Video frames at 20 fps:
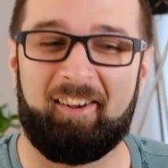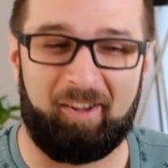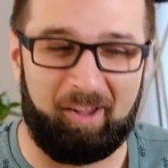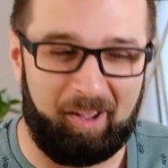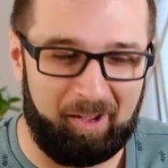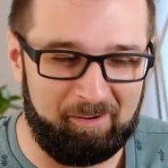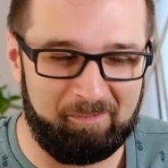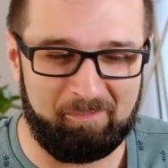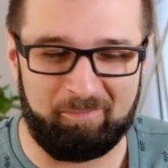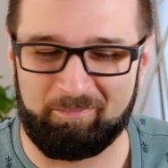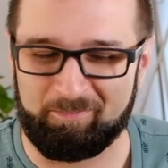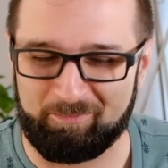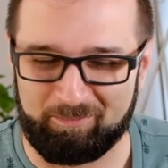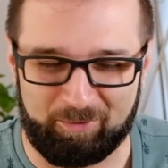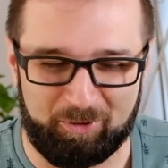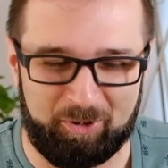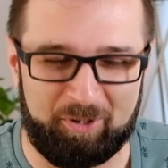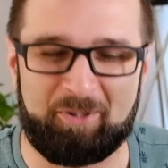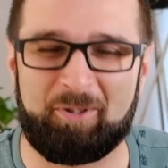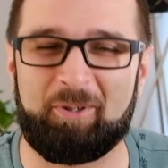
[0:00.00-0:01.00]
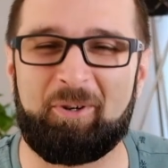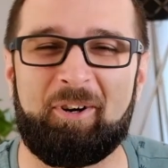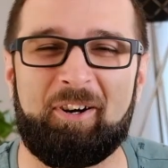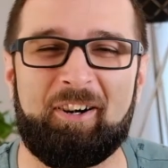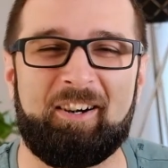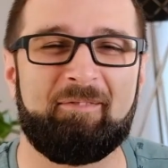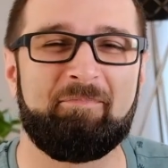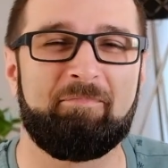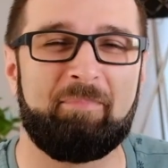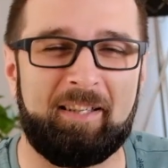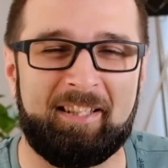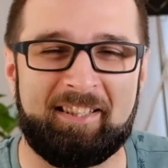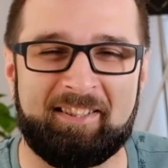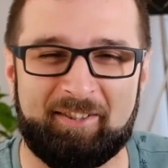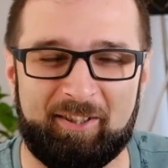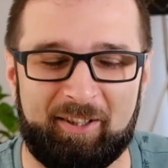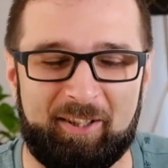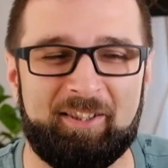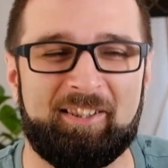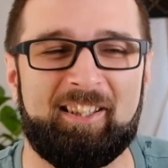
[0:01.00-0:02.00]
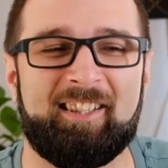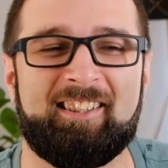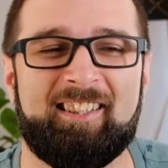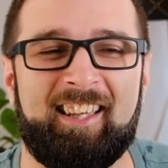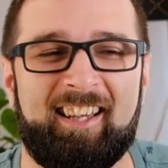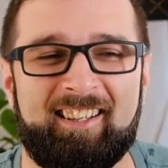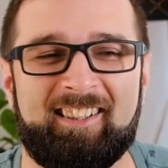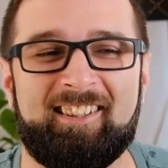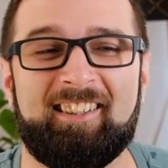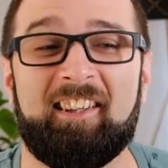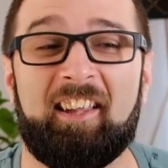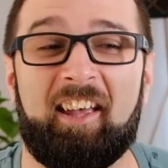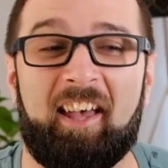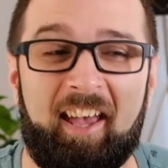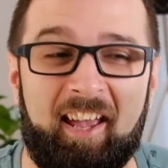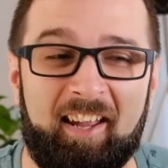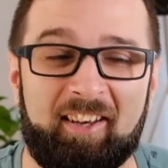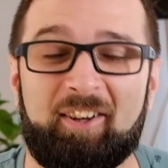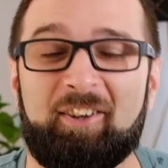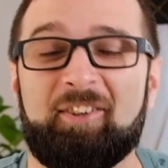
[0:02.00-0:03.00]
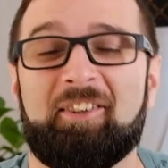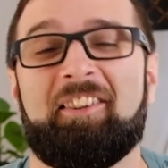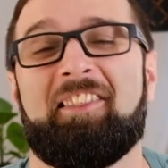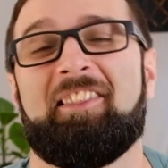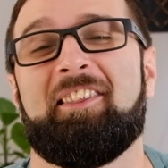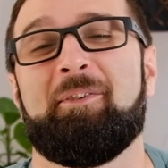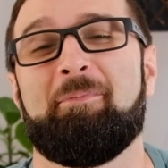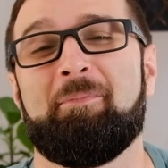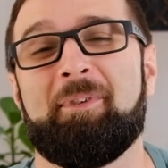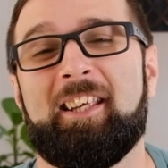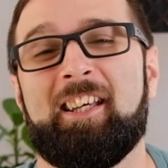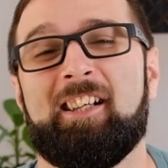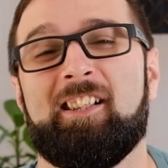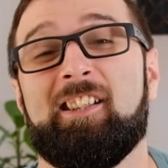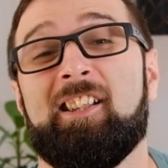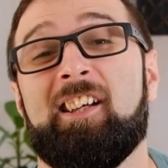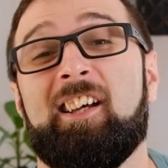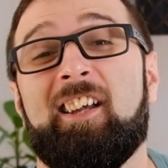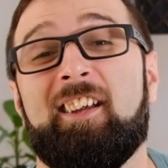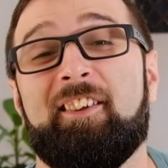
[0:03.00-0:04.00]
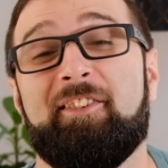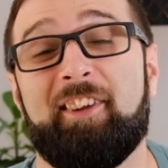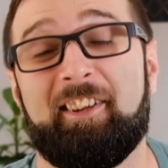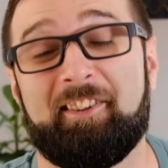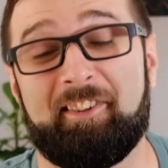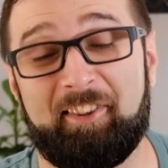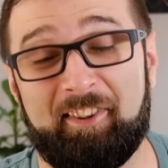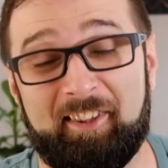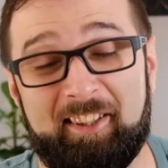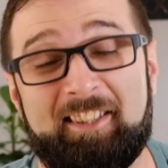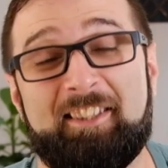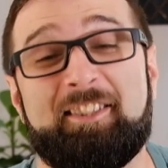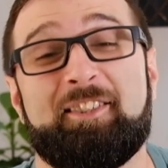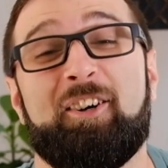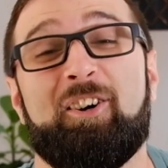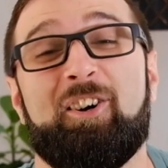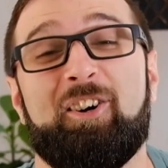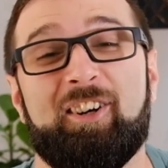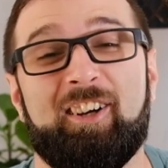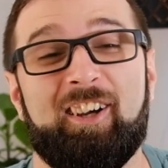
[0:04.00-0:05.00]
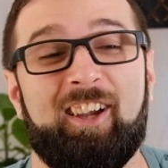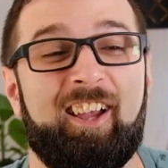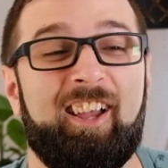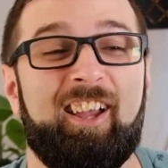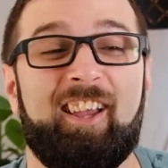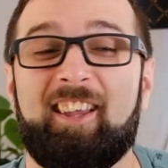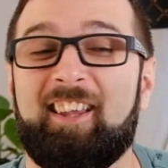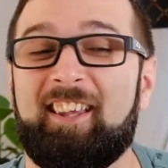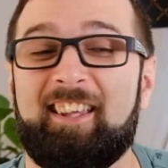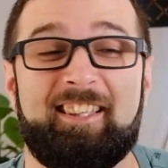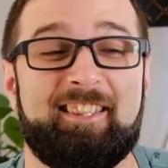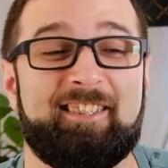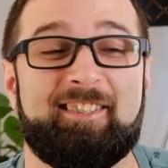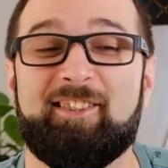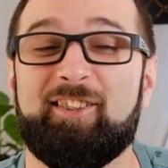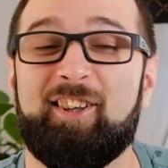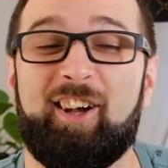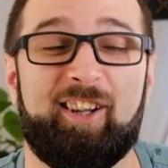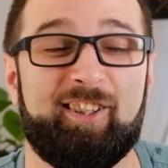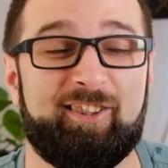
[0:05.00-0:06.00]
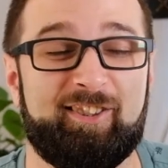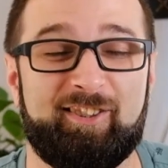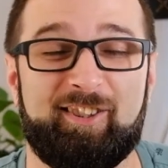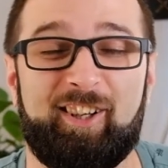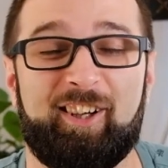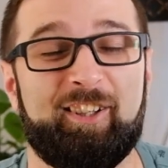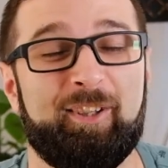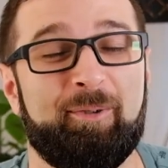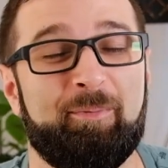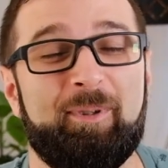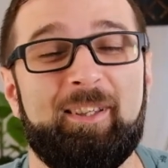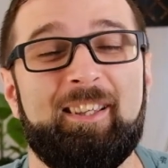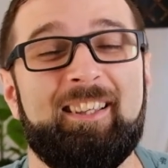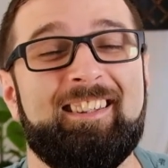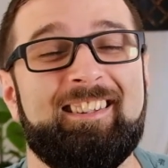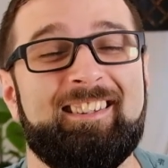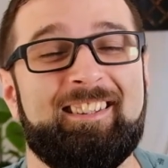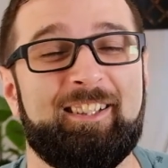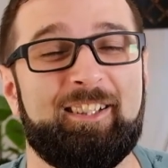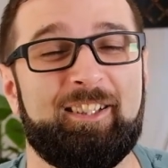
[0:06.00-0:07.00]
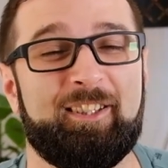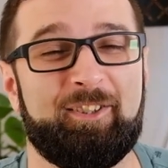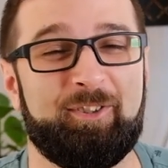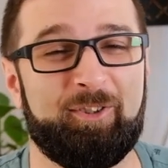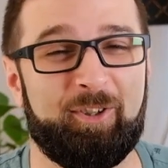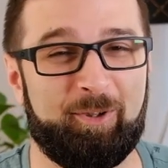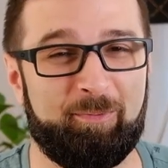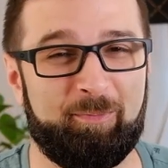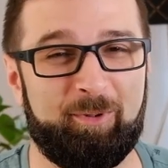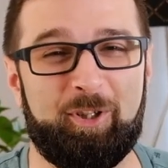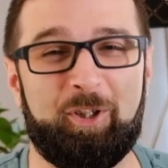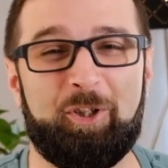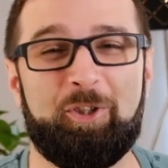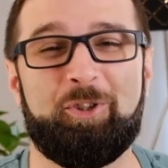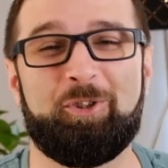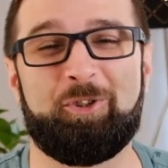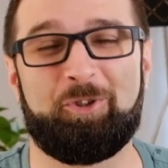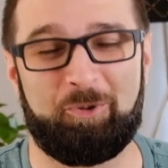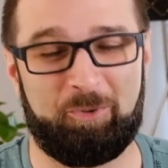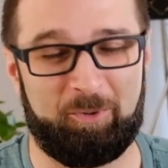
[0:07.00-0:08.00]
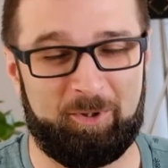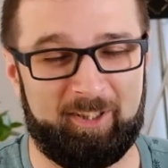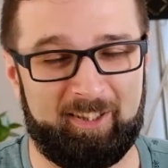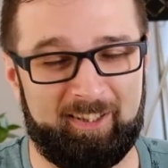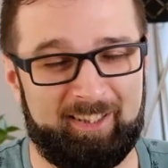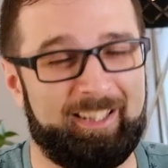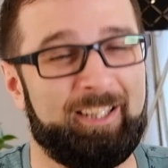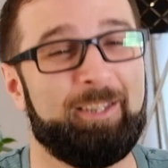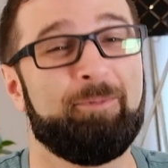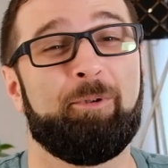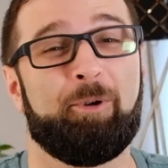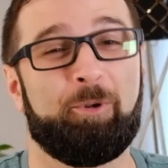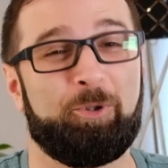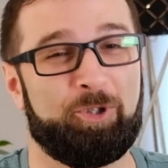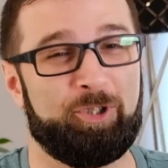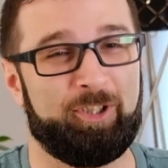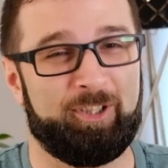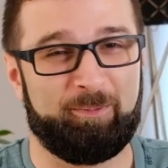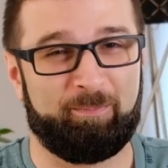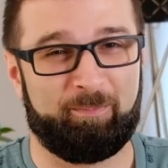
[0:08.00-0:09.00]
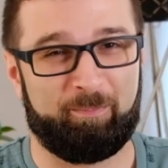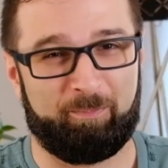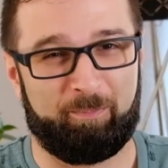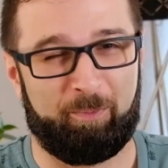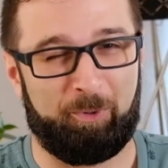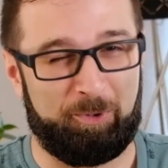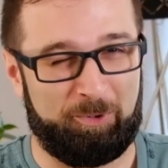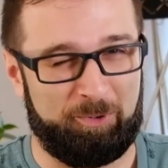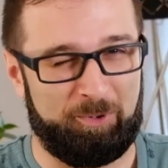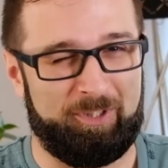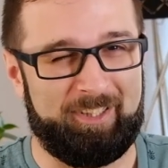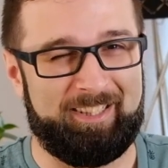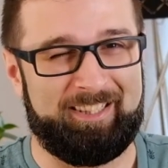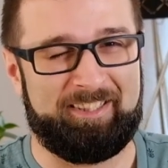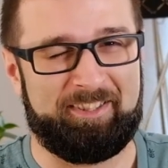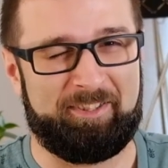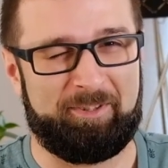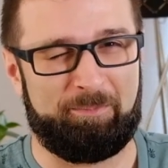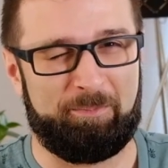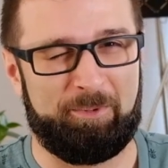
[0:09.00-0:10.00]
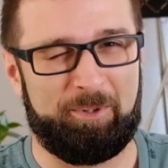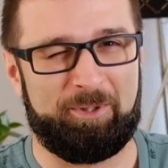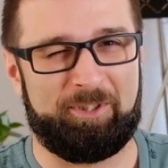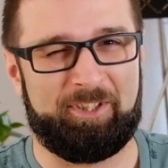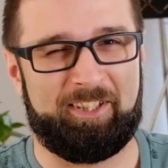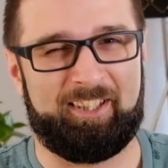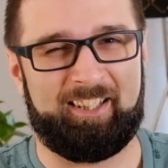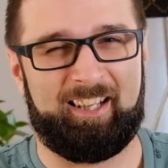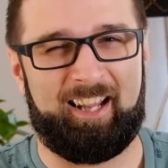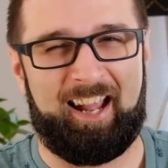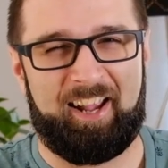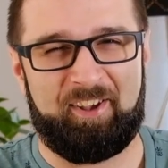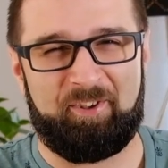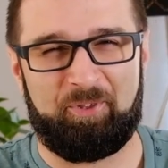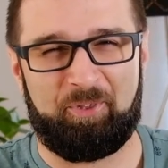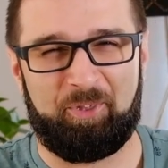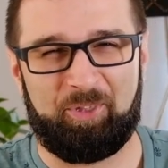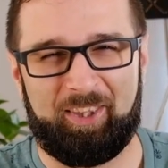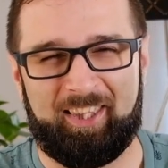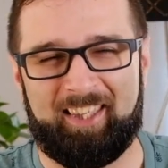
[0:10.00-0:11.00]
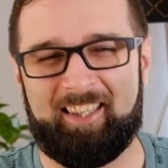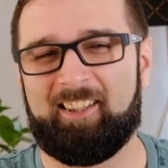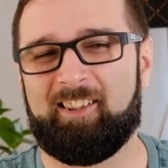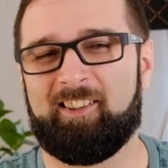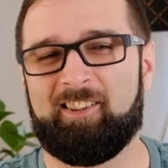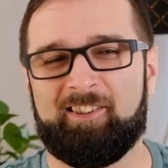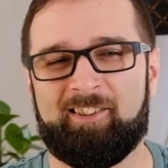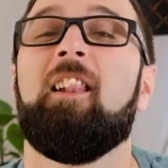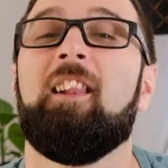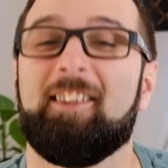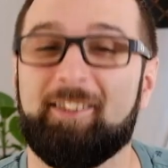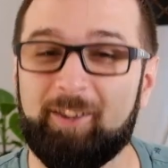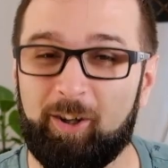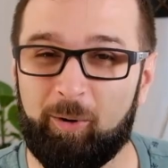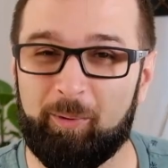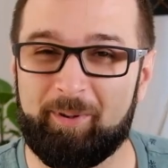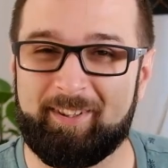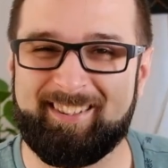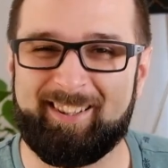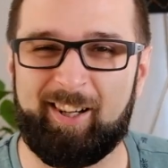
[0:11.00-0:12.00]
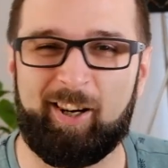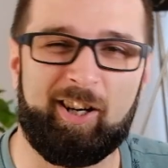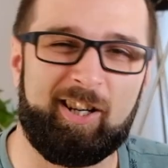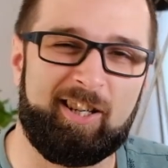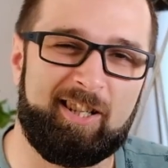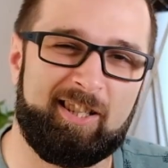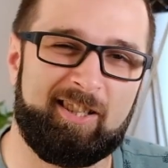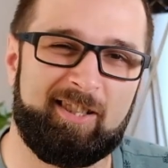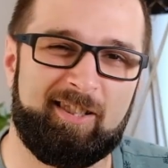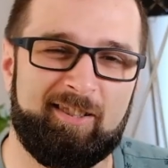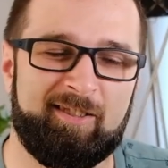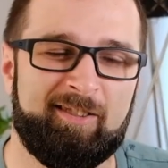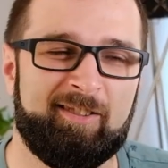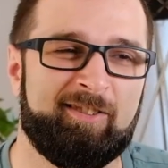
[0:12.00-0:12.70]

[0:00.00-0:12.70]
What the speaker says: I'm sure, based on the title and on the thumbnail, that this song is not gonna be the normal, usual, emotional Portuguese music, I think. Let's go with Scars.